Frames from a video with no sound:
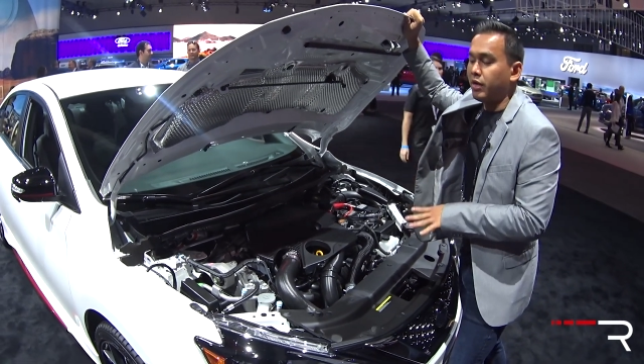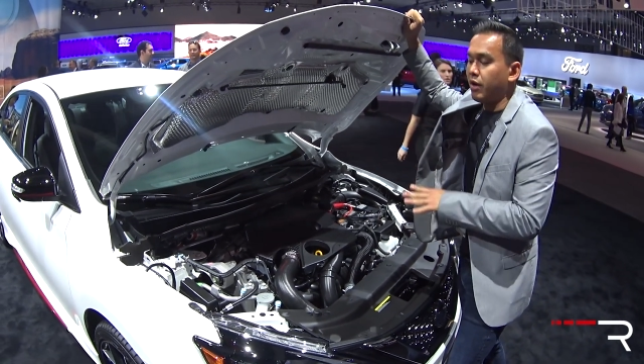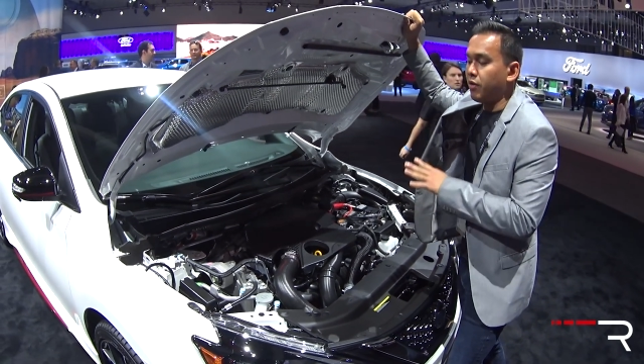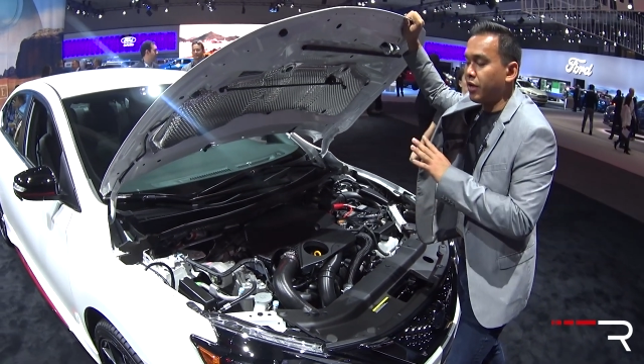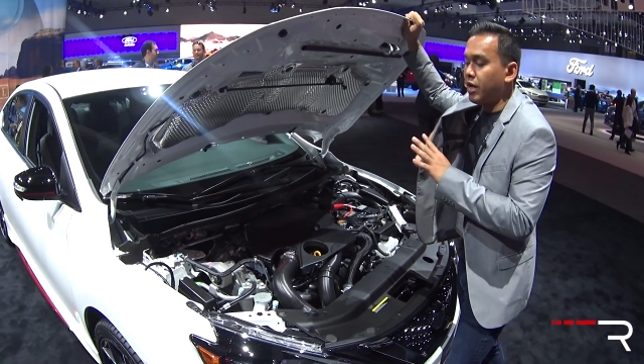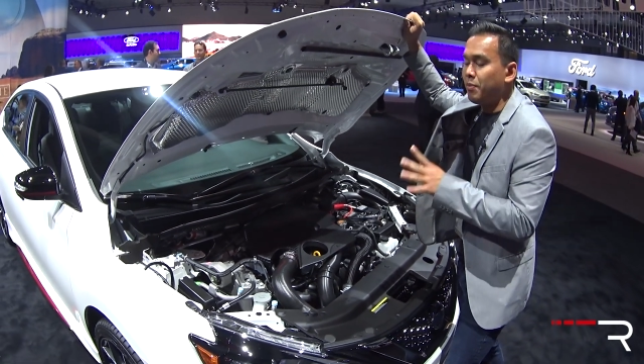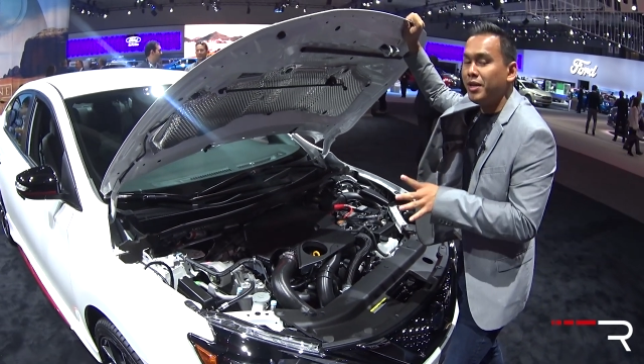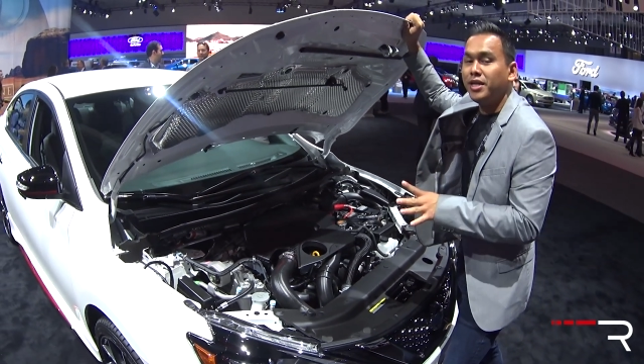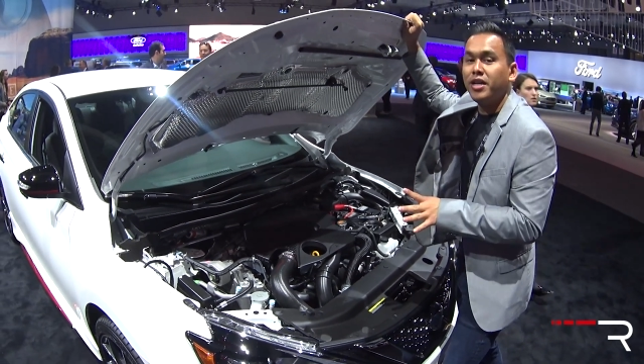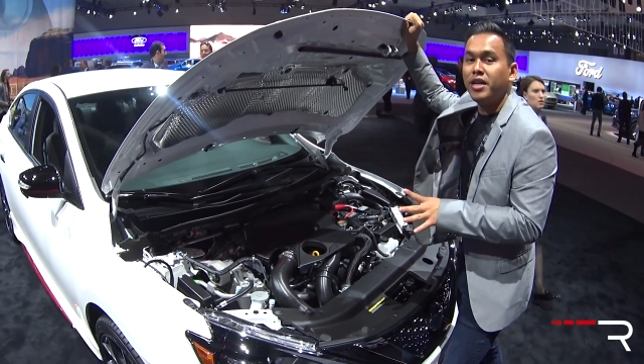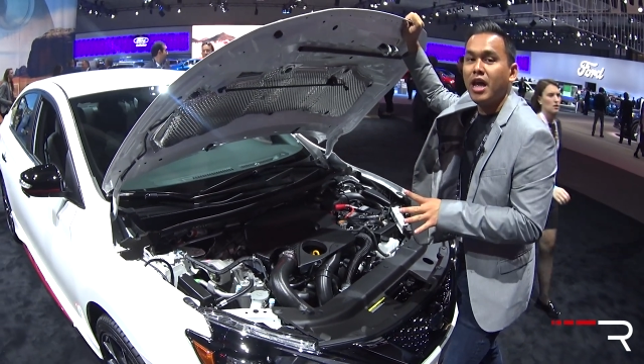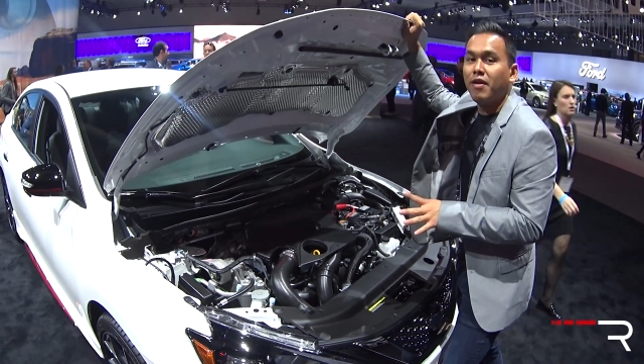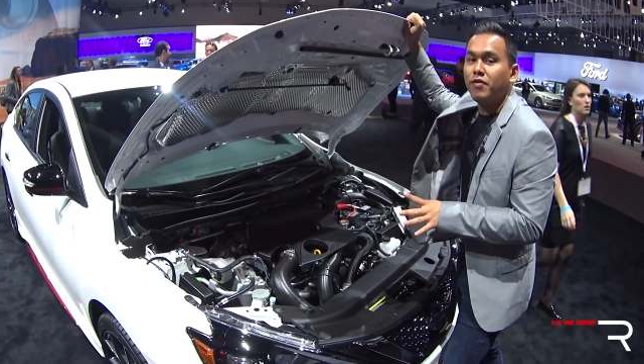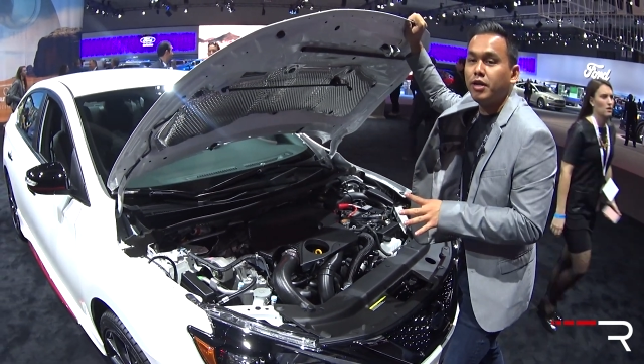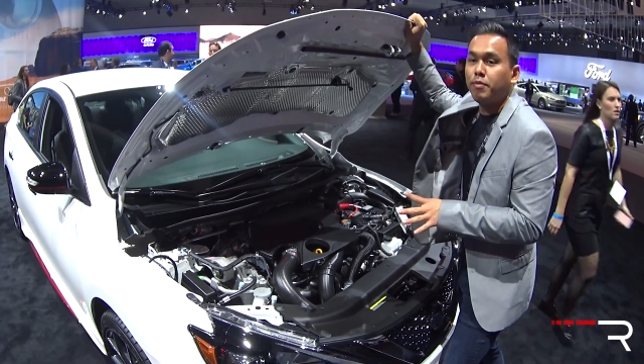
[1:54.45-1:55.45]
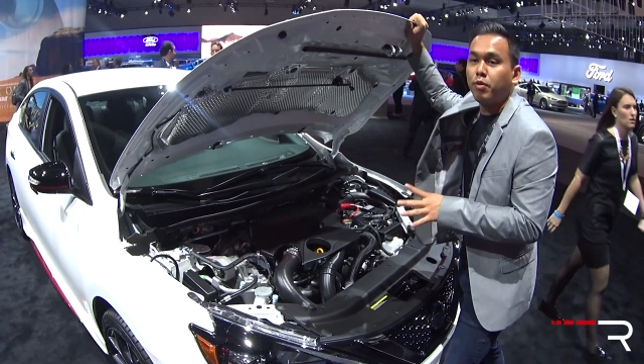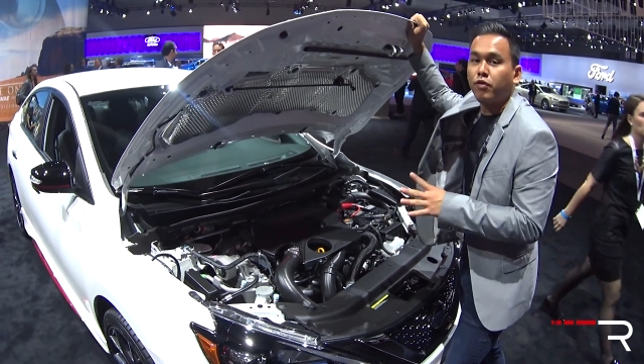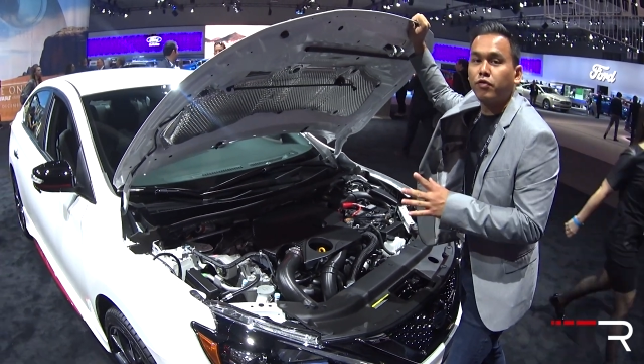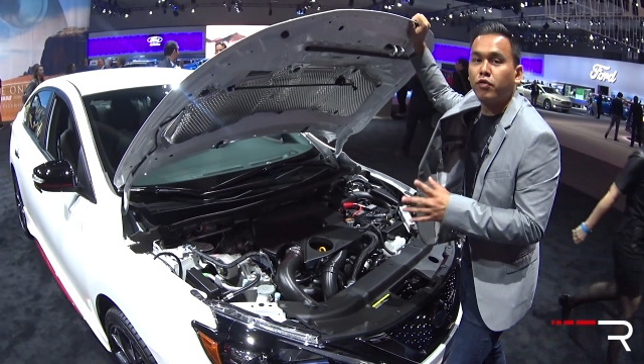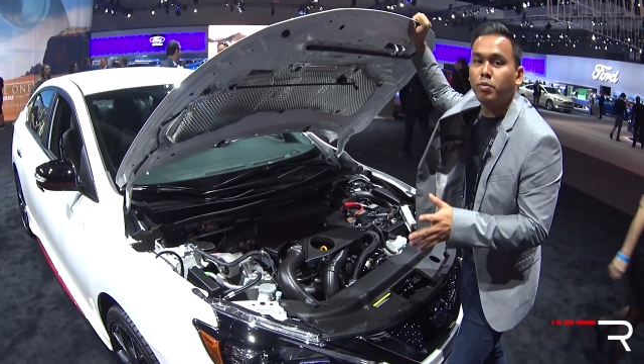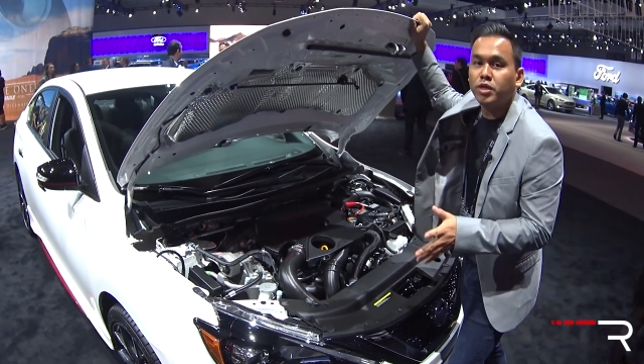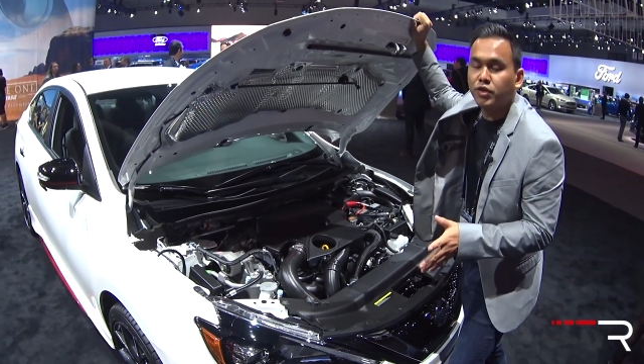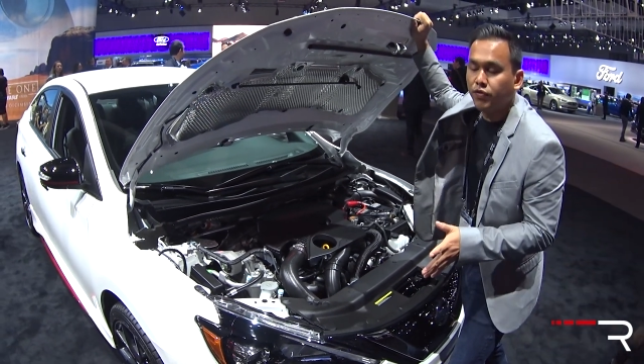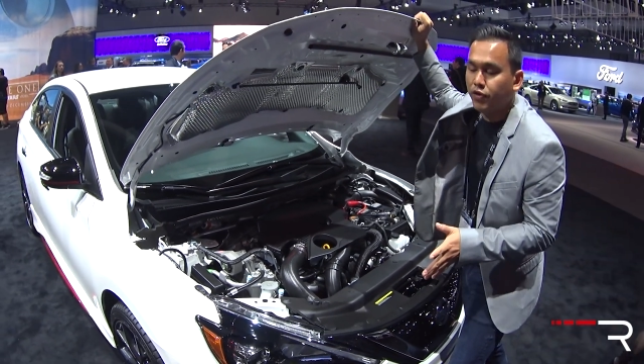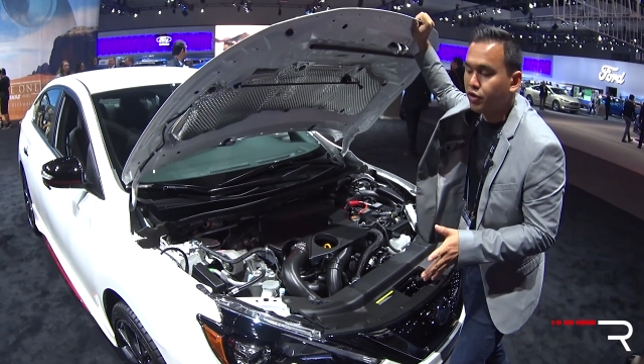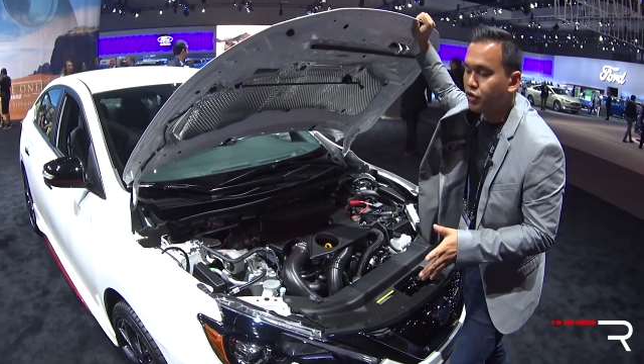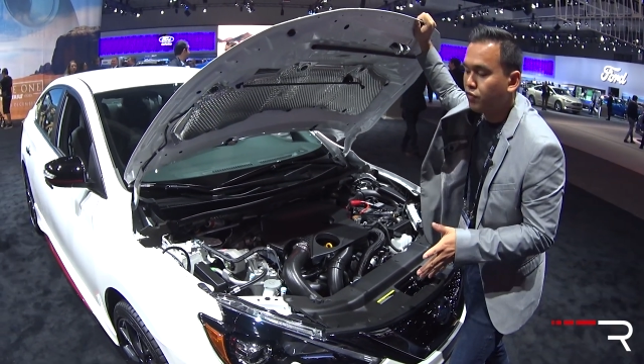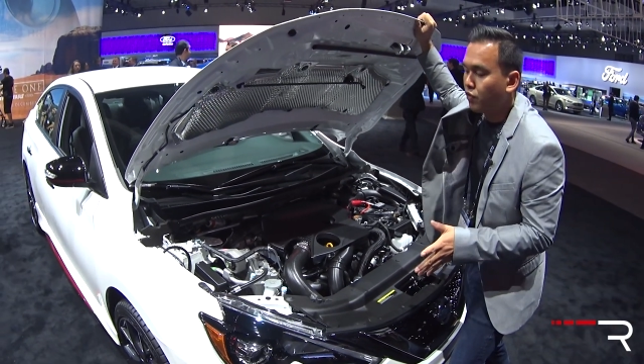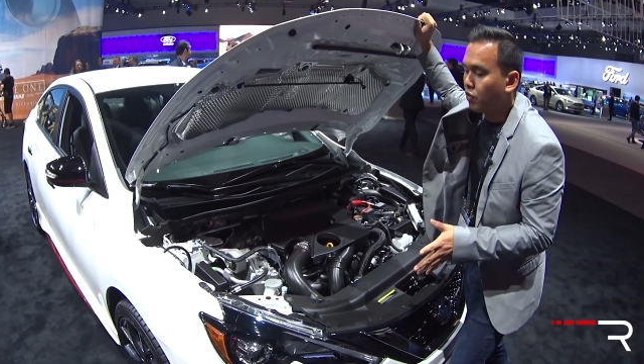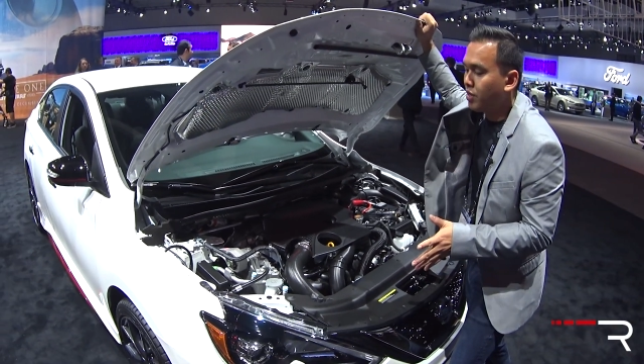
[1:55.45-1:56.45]
Now, the company didn't have any performance
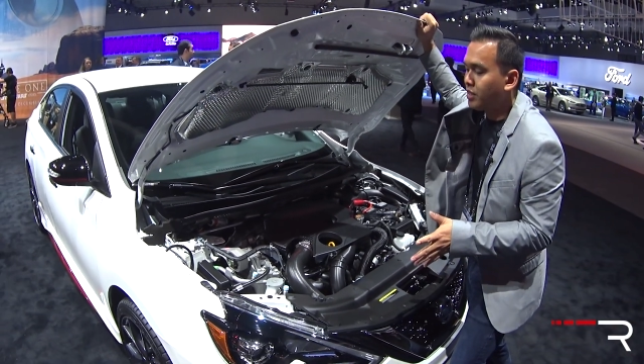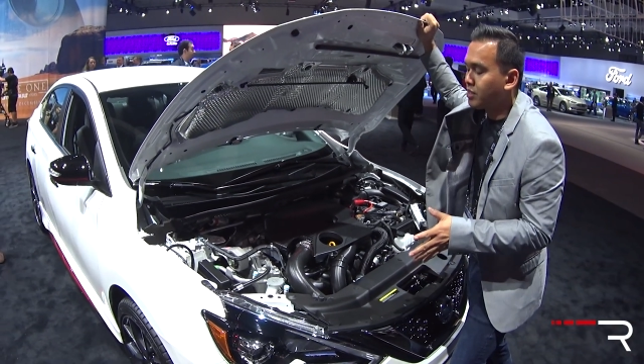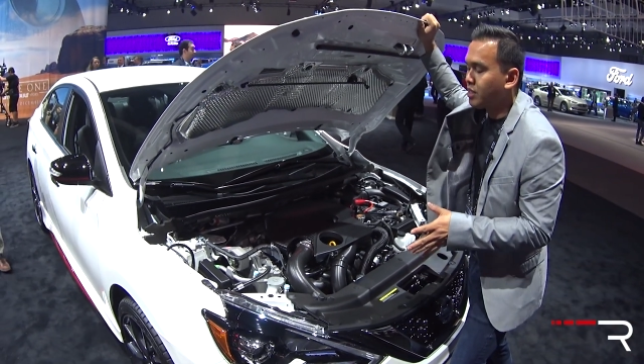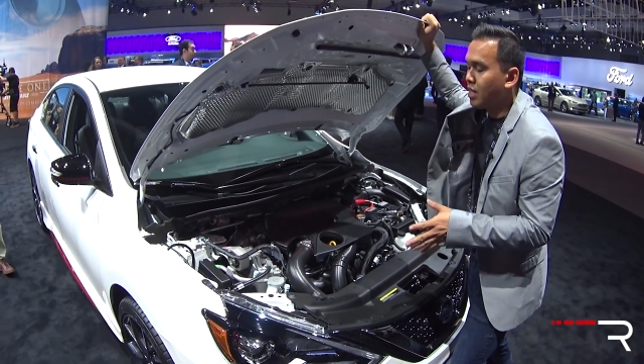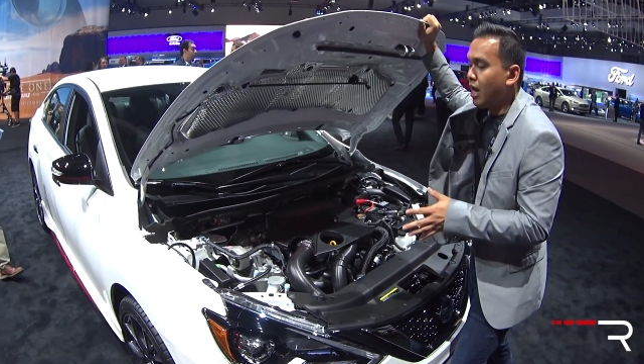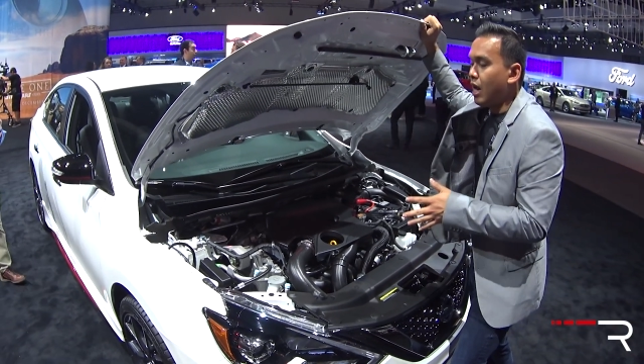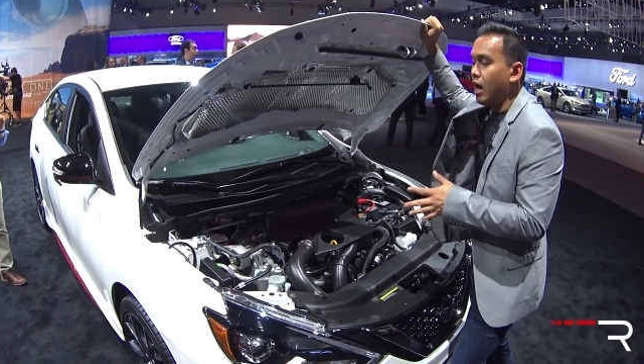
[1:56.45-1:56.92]
figures for us,